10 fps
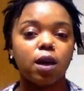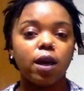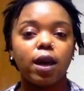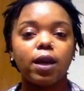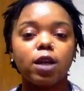
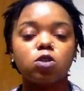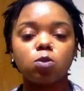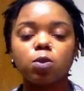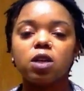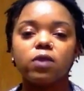And I do
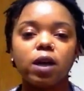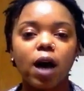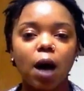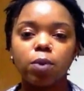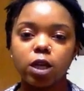believe that
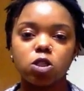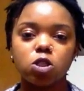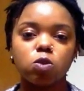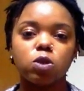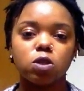God places
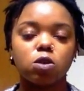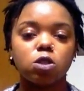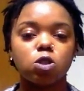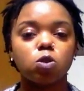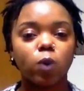you in certain
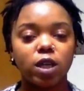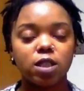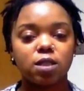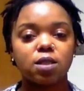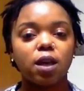
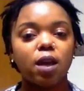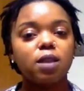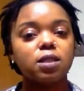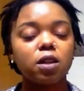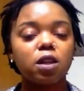situations, and there's
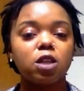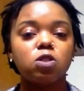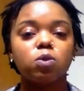nothing that you